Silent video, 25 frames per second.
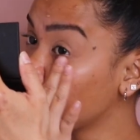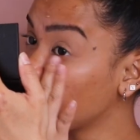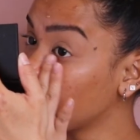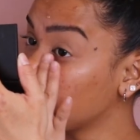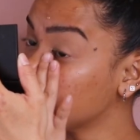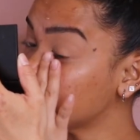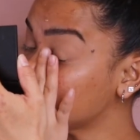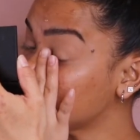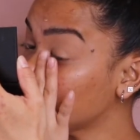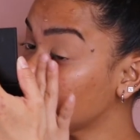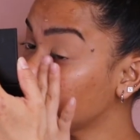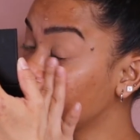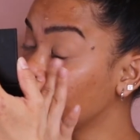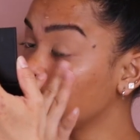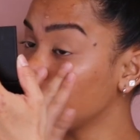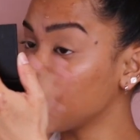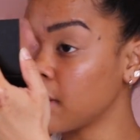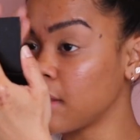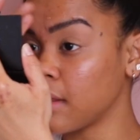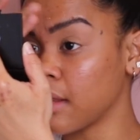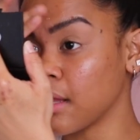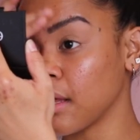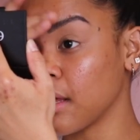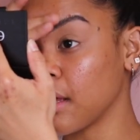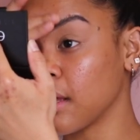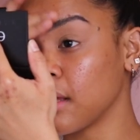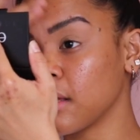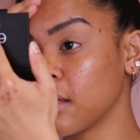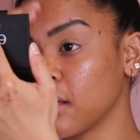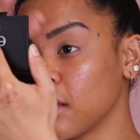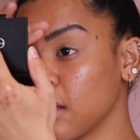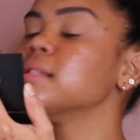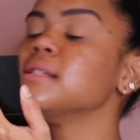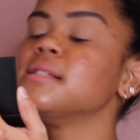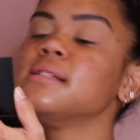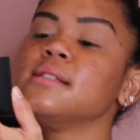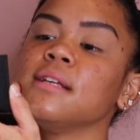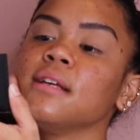once I put the
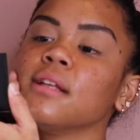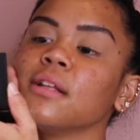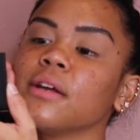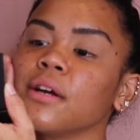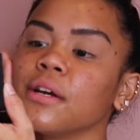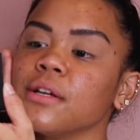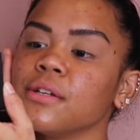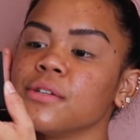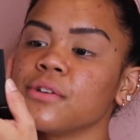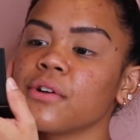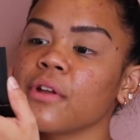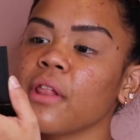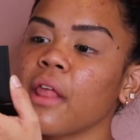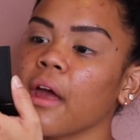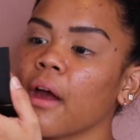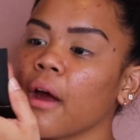concealer under